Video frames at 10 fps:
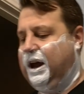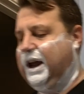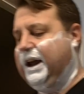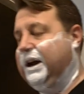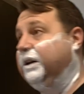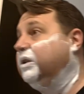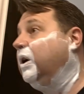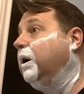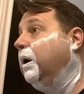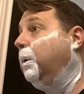
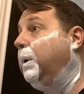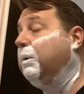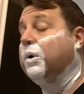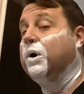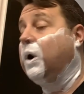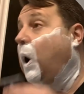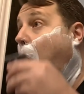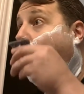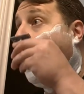And we were